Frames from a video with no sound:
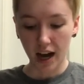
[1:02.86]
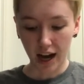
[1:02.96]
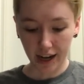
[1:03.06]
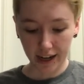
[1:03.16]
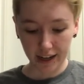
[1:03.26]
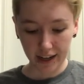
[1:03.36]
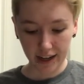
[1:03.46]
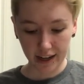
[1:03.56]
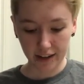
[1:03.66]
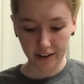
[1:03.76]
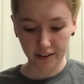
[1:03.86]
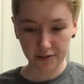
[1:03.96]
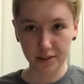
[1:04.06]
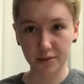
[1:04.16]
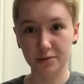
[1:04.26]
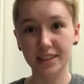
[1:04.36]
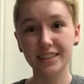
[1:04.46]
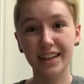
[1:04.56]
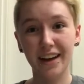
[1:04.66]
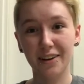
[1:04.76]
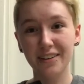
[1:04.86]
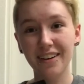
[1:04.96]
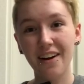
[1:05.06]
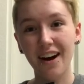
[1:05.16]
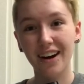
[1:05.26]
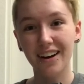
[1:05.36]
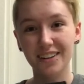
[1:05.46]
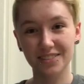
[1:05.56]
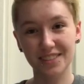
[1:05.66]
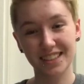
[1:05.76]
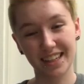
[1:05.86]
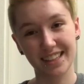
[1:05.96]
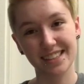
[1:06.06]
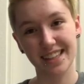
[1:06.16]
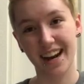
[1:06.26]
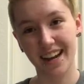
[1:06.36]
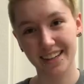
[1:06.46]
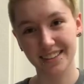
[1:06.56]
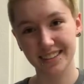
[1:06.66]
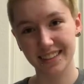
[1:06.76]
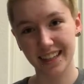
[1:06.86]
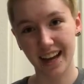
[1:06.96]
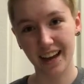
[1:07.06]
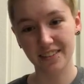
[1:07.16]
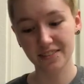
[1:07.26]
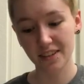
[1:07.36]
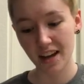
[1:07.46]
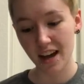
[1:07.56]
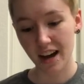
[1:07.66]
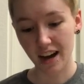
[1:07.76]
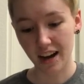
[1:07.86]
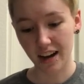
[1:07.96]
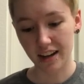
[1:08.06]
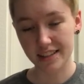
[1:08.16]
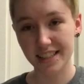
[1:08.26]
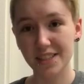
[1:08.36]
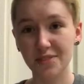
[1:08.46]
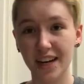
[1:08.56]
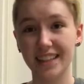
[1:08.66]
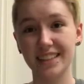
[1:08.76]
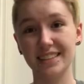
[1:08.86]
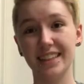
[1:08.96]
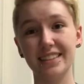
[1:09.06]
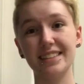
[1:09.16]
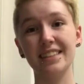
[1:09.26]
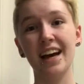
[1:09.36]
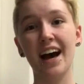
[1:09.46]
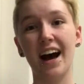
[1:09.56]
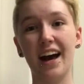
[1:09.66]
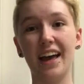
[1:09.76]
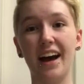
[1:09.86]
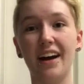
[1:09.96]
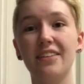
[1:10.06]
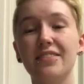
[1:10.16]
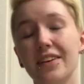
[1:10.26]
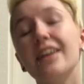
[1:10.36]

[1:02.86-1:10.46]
I have written down all of the tics that I currently have. Since writing this list, I have